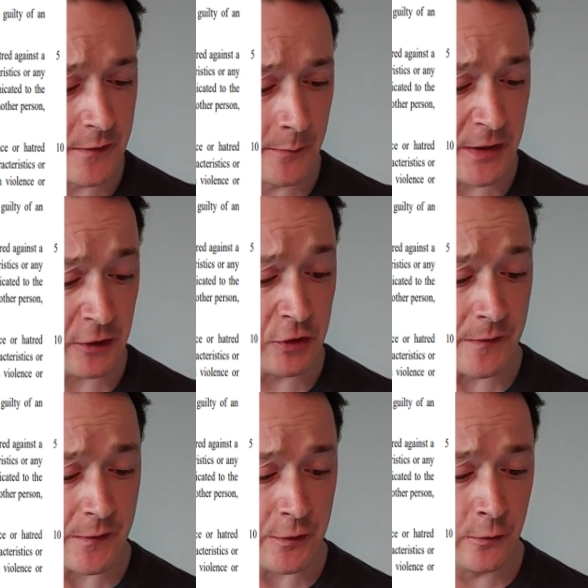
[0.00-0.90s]
to
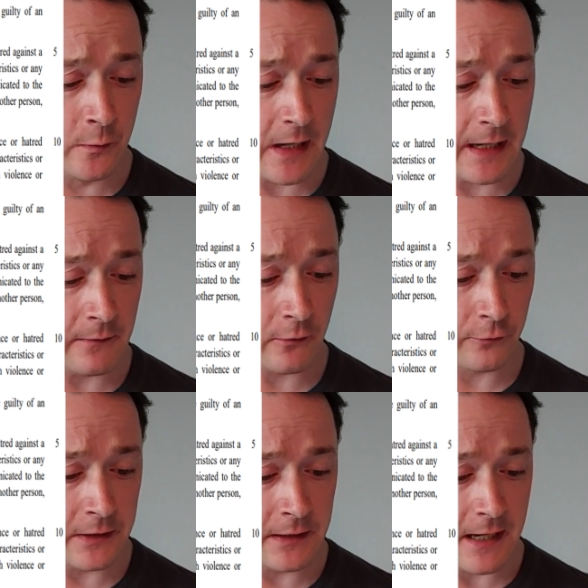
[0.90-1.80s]
subsections 2 and
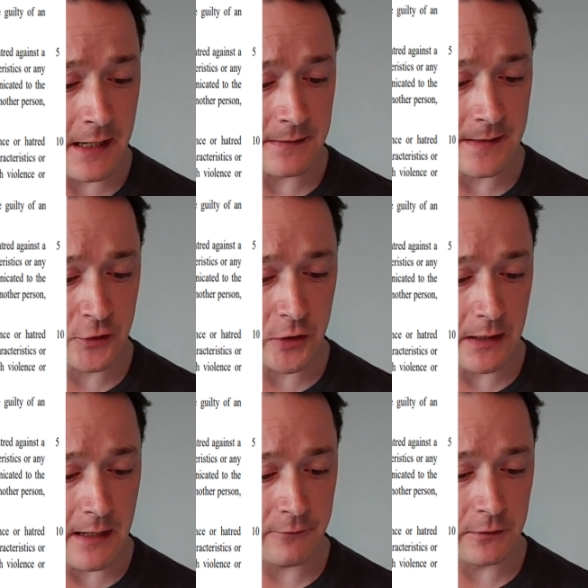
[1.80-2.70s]
3 and section
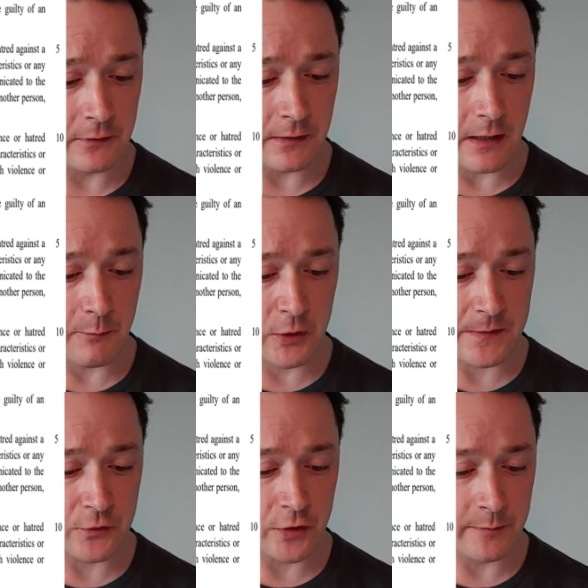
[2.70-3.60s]
11, a
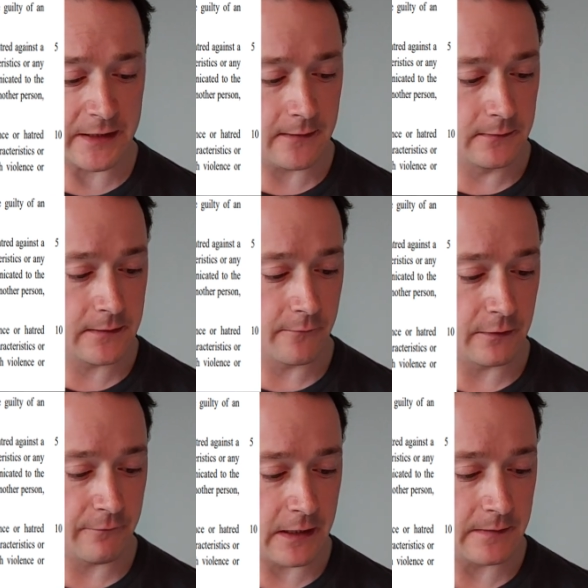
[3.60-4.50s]
person shall be guilty of
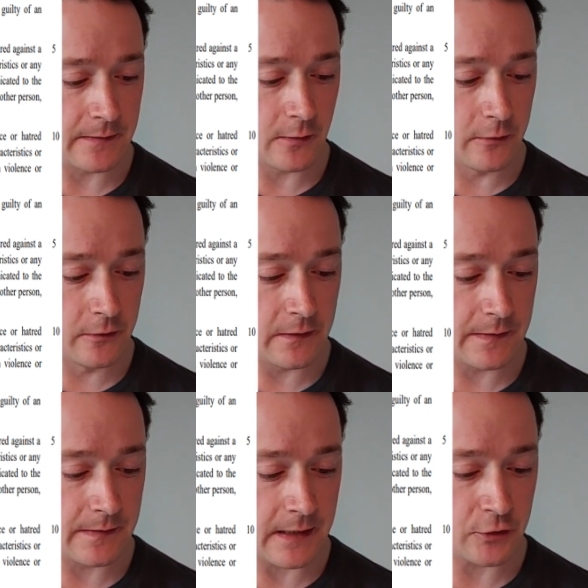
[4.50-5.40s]
an offense under
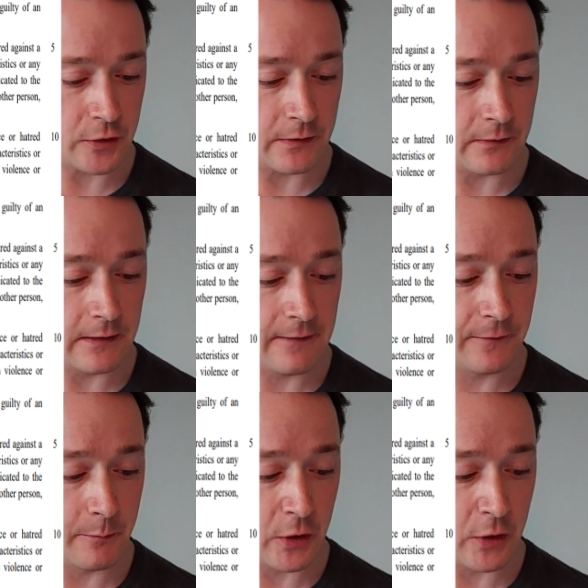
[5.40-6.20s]
this section if the